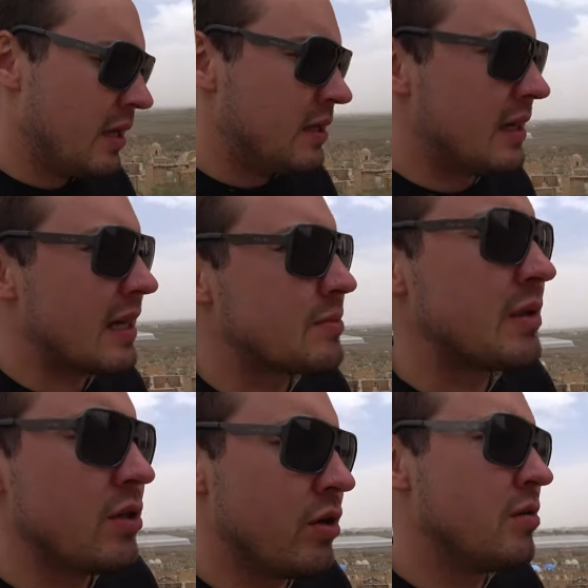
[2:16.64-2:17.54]
There has
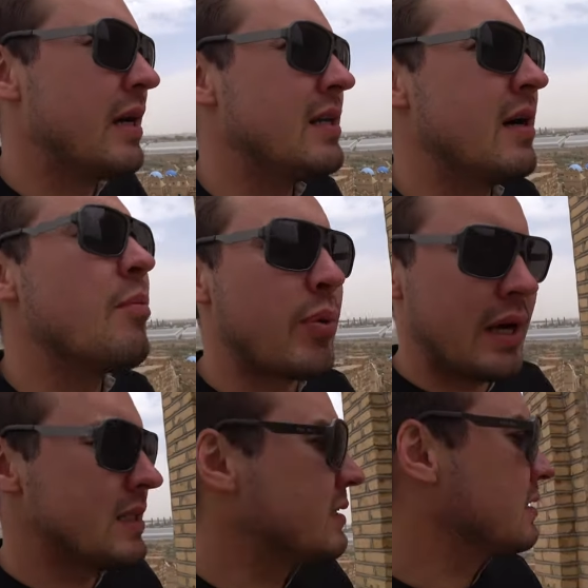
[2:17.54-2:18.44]
been no any
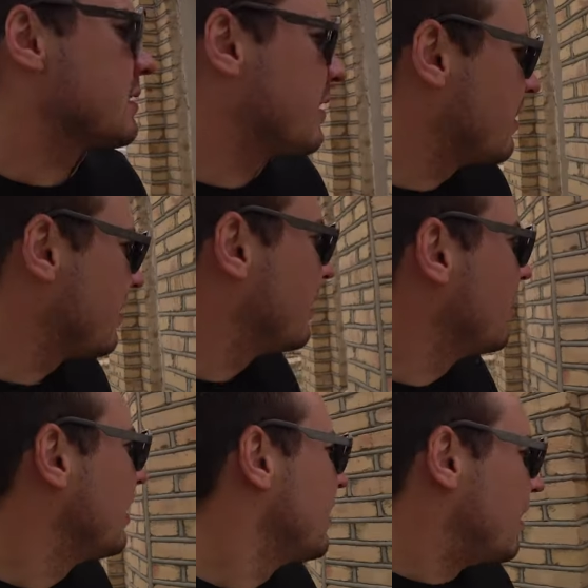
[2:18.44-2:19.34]
uprisings
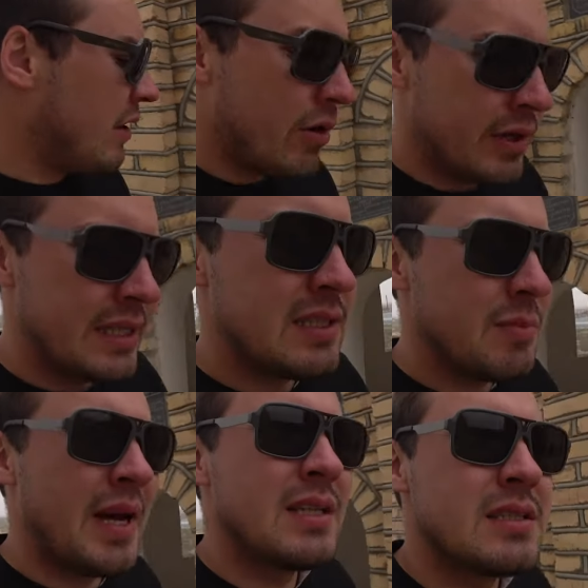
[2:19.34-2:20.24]
or any
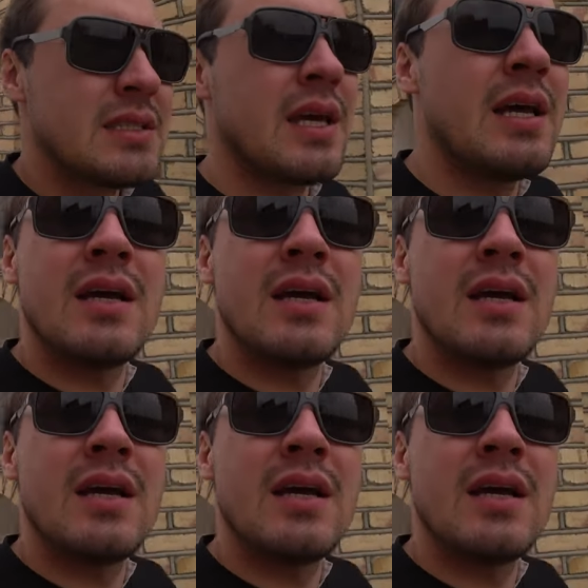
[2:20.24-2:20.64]
demands